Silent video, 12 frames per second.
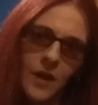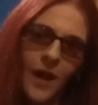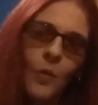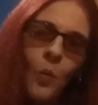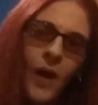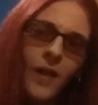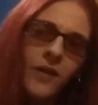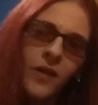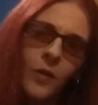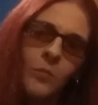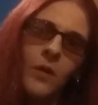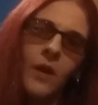and
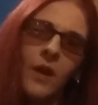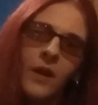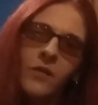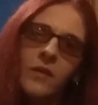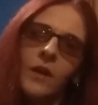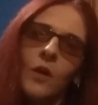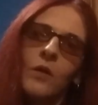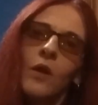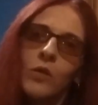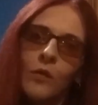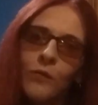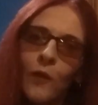welcome, you know,
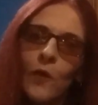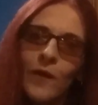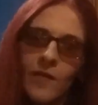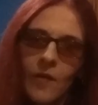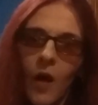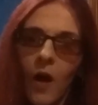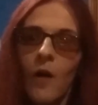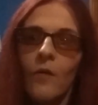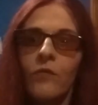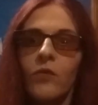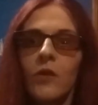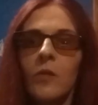the voice
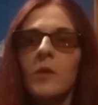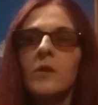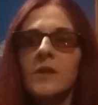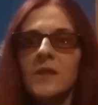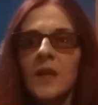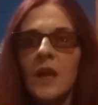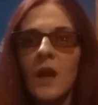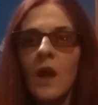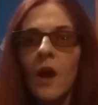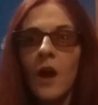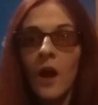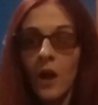of the community,
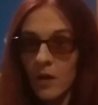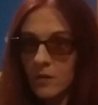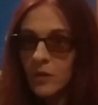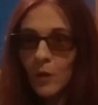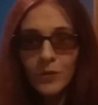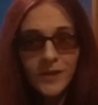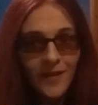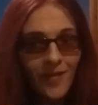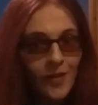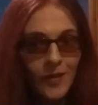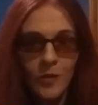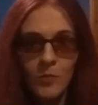the
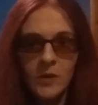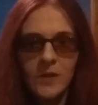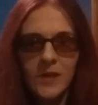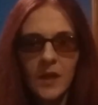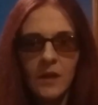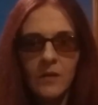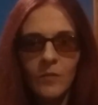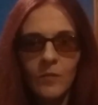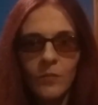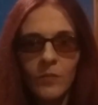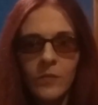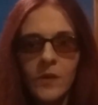autistic community,
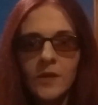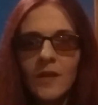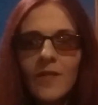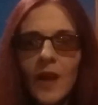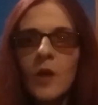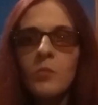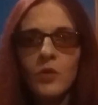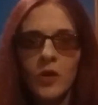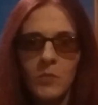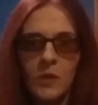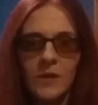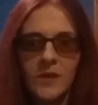the disabled
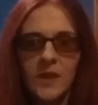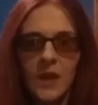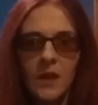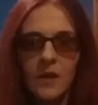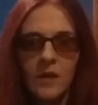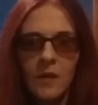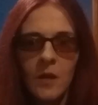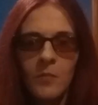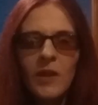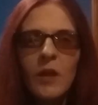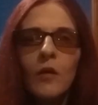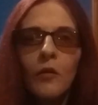community.
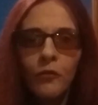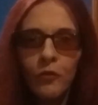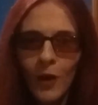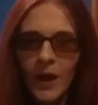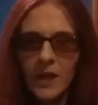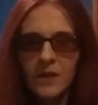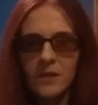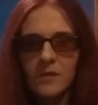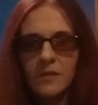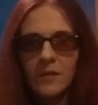But they're afraid.